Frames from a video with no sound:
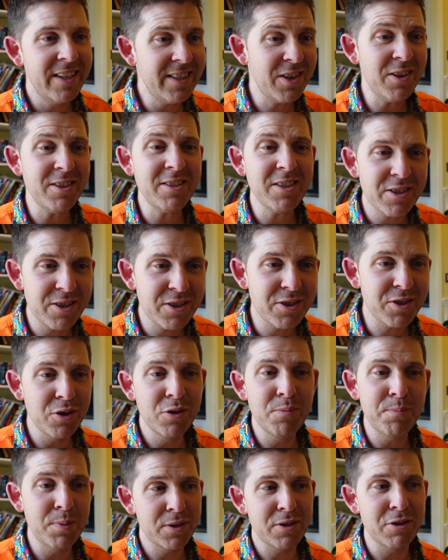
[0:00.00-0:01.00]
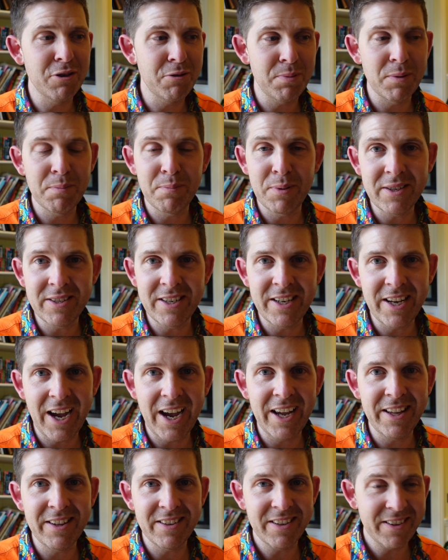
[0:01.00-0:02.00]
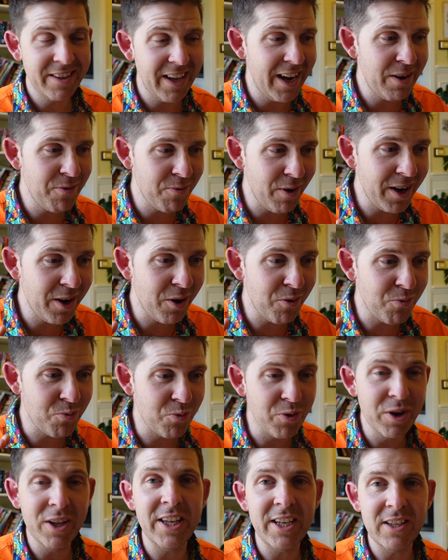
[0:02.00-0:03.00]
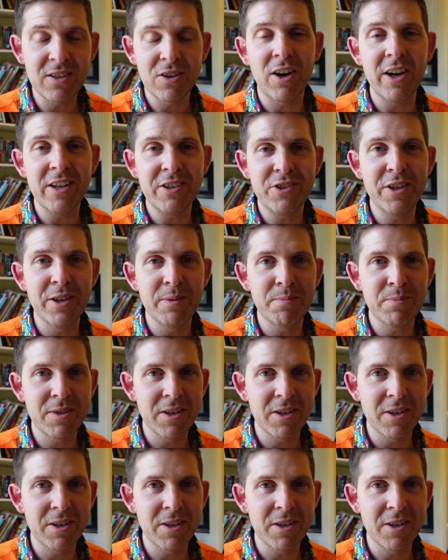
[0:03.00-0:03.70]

These guys are super, super busy and they run a really tight ship.